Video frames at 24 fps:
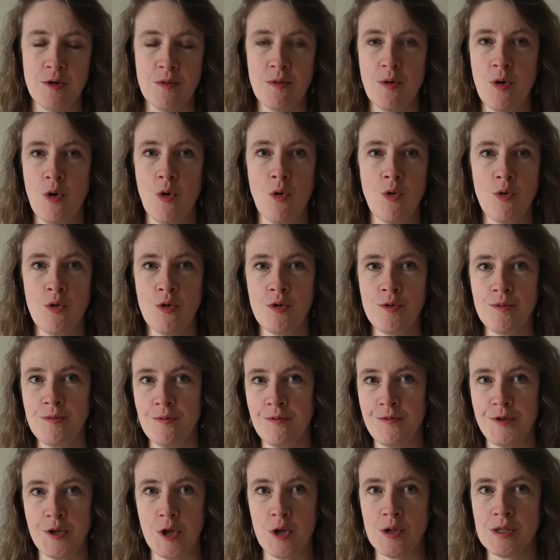whole
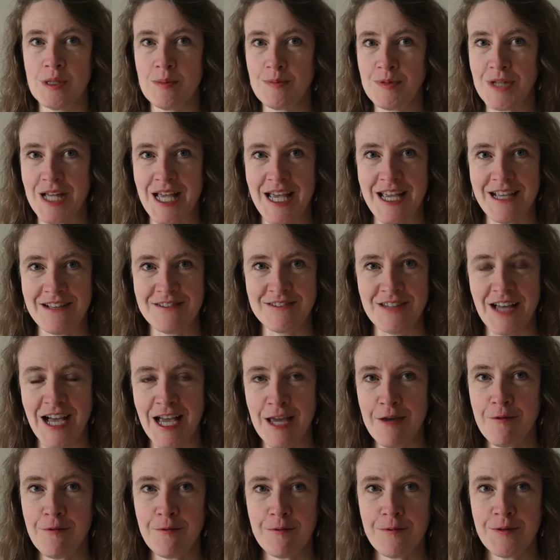viola playing
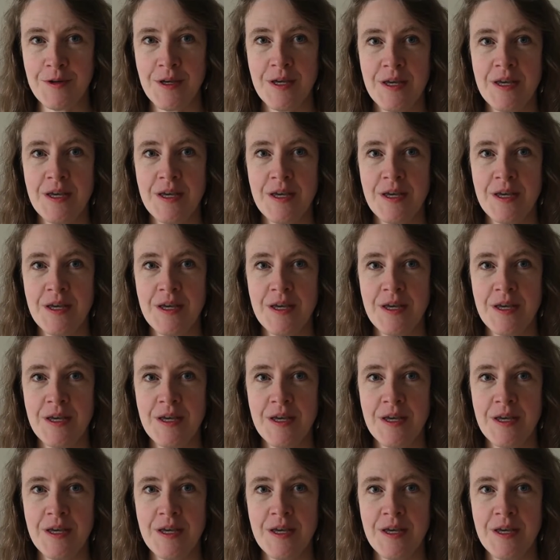life.